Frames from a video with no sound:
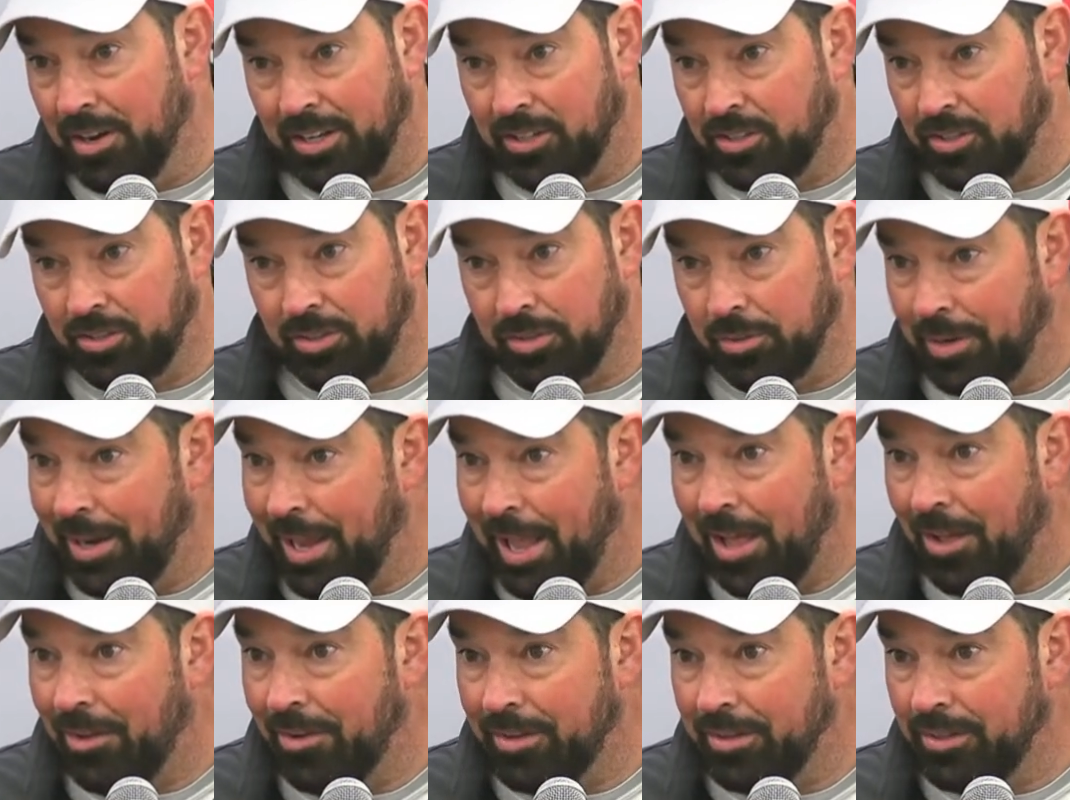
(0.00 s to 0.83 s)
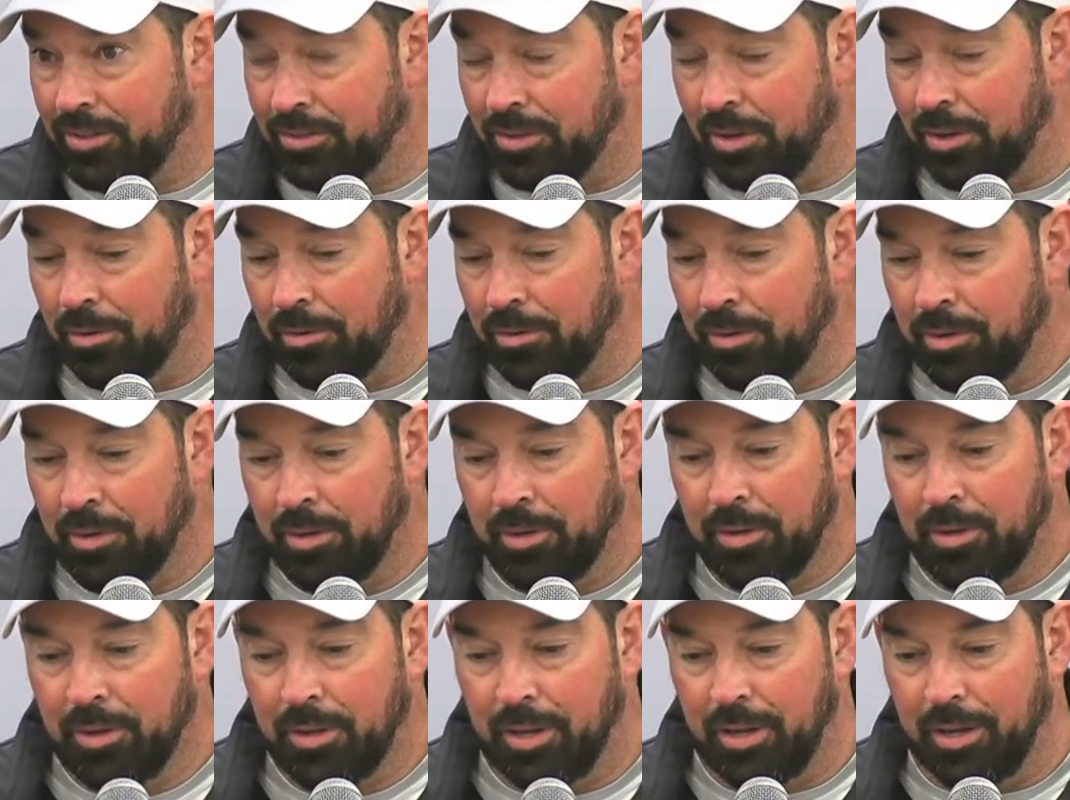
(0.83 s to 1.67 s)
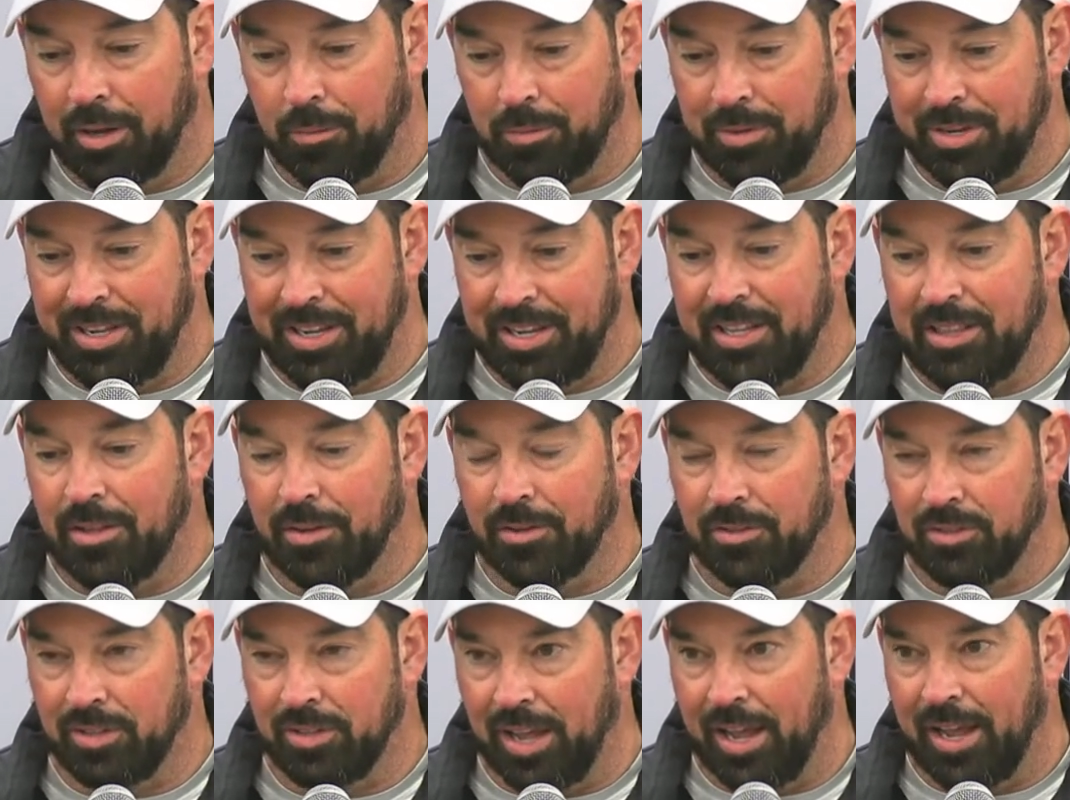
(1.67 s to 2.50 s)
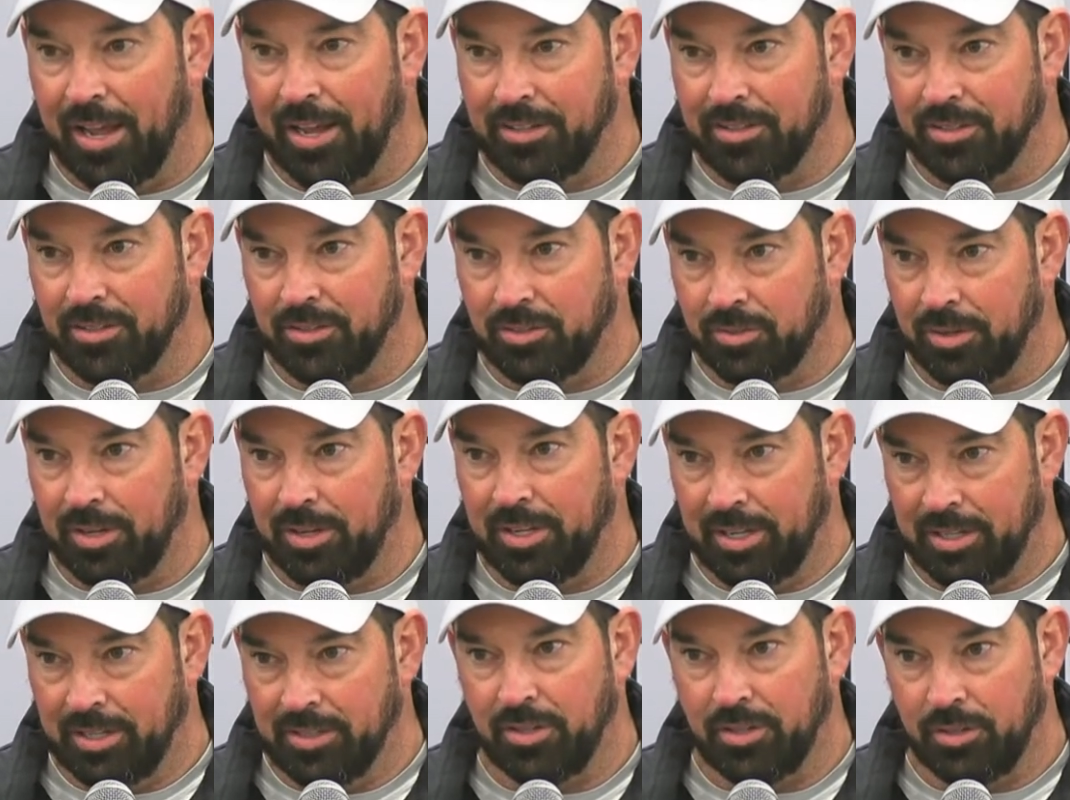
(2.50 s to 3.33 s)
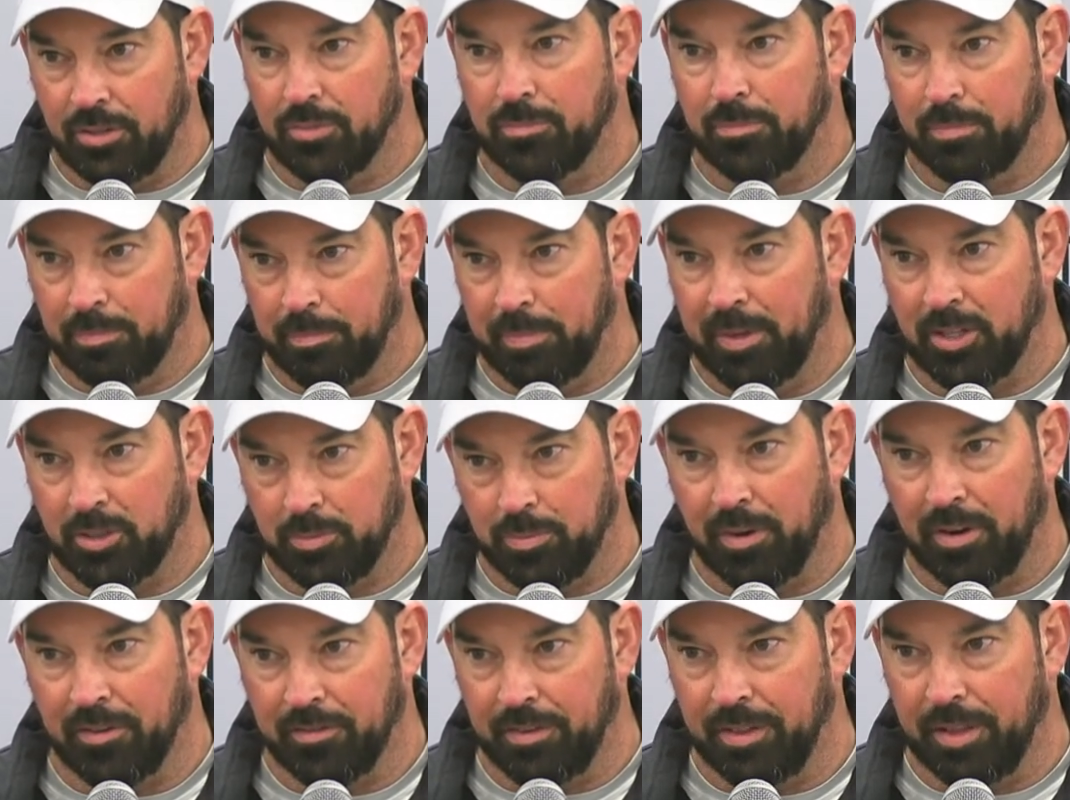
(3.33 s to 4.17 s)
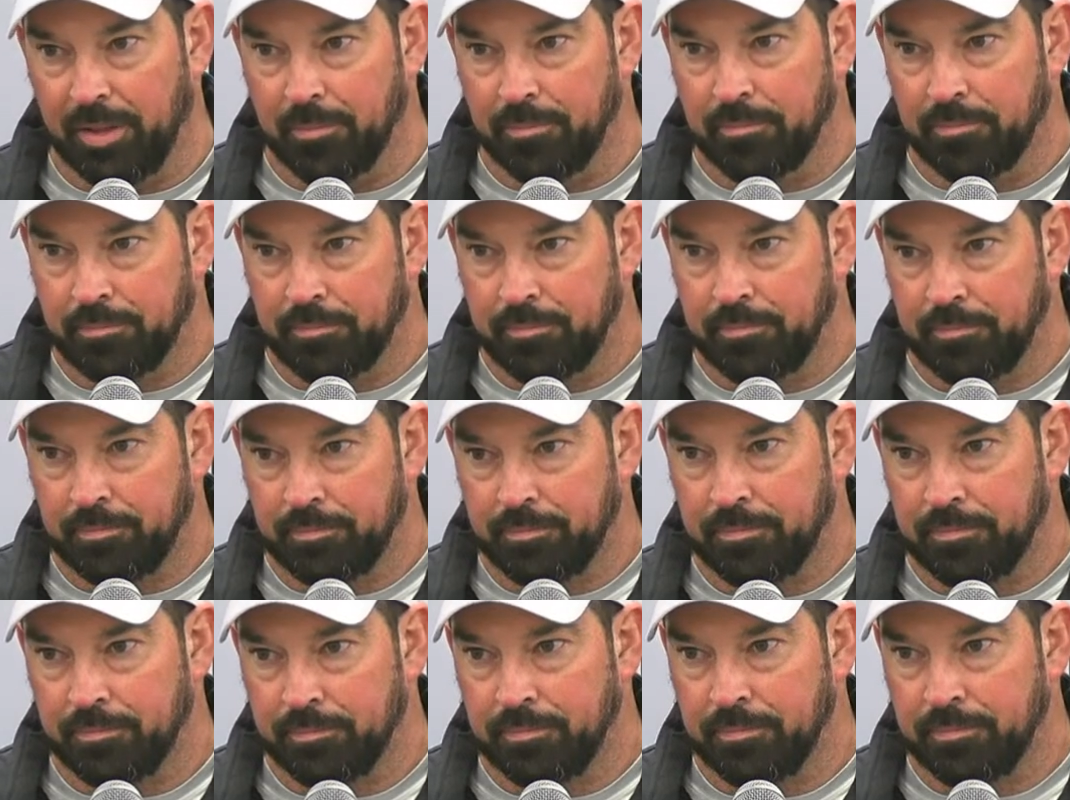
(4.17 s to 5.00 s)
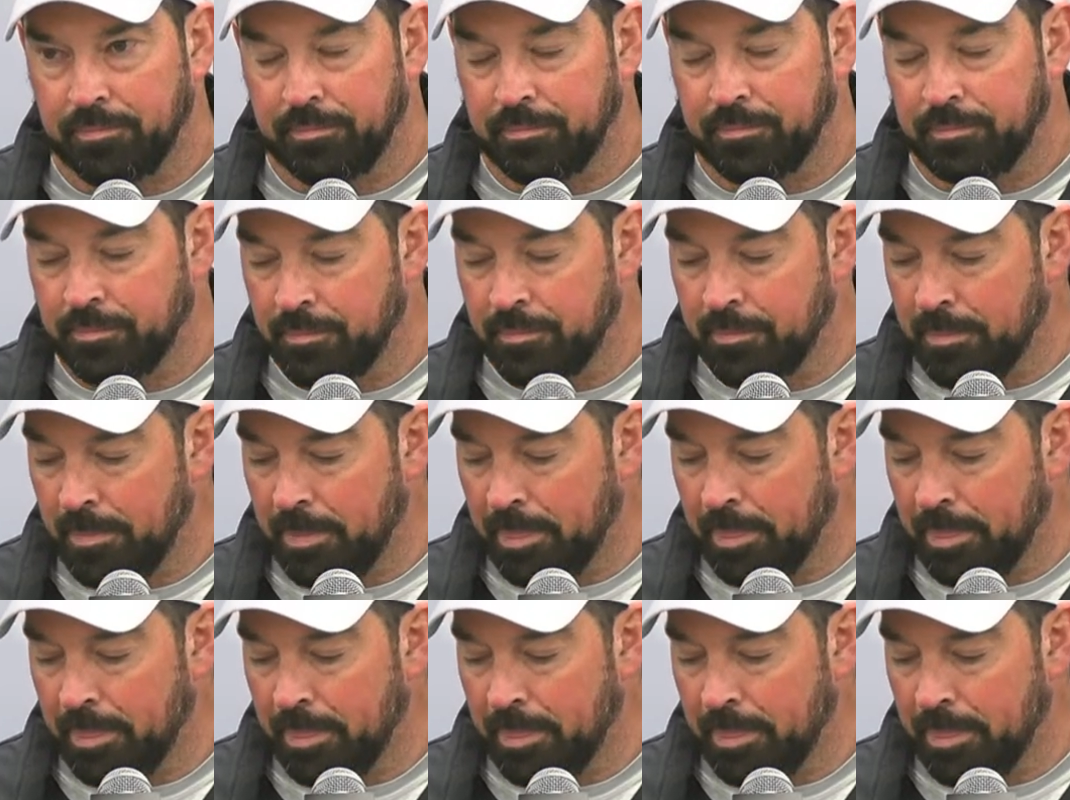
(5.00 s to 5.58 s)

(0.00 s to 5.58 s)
That's just the reality. So we need those guys, and so it is a big spring for them. Rob Aller, Columbus